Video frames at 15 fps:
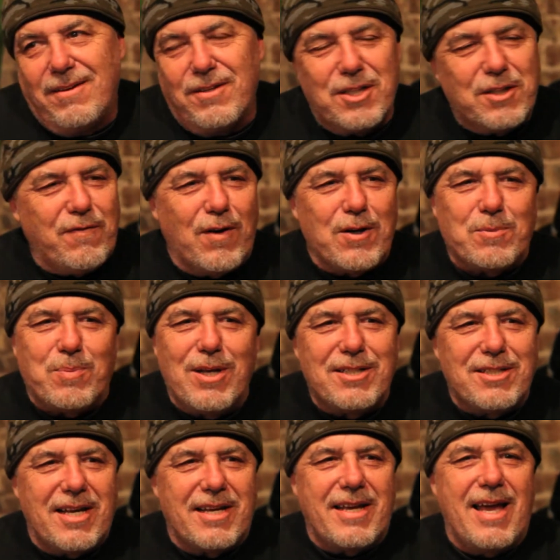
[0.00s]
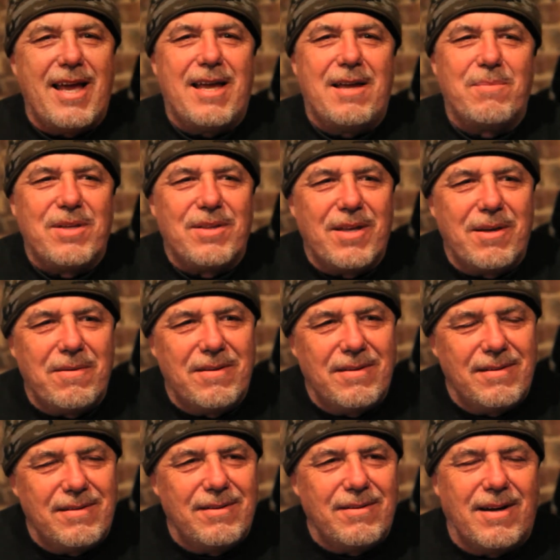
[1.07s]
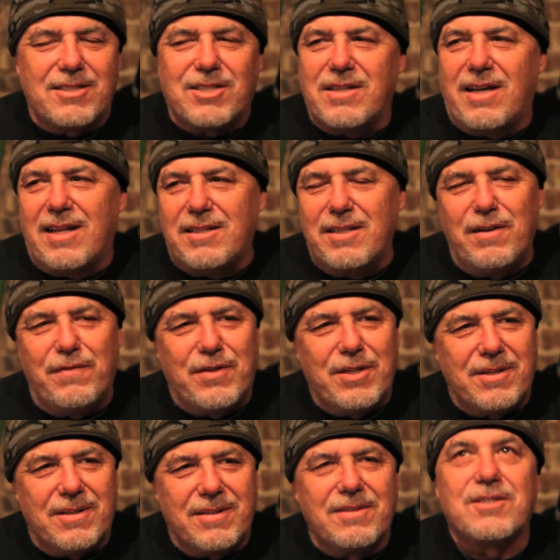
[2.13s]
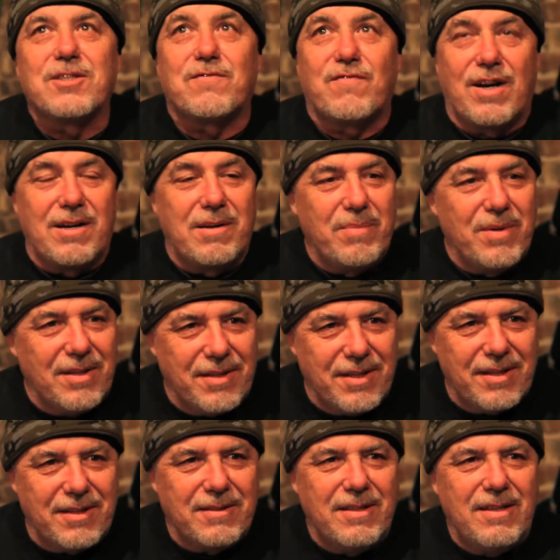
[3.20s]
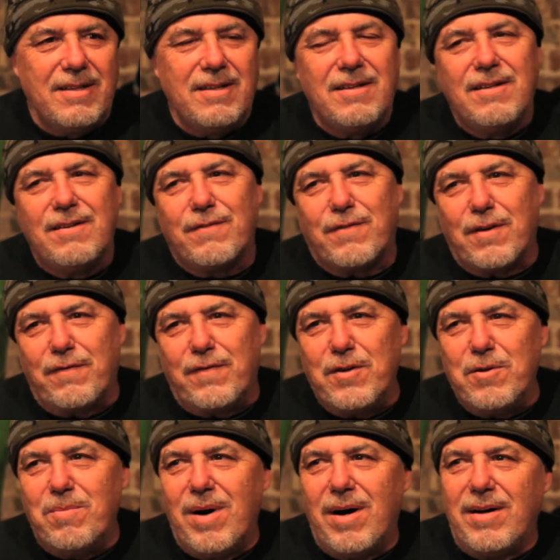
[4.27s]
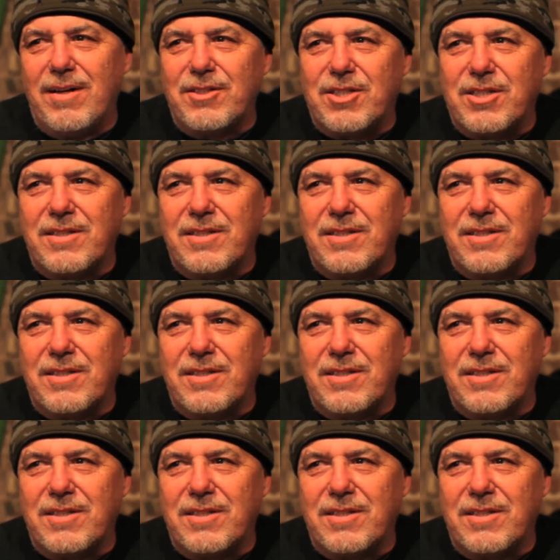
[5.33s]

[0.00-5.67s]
This is the first place I came, and I lived in this very building for a few months,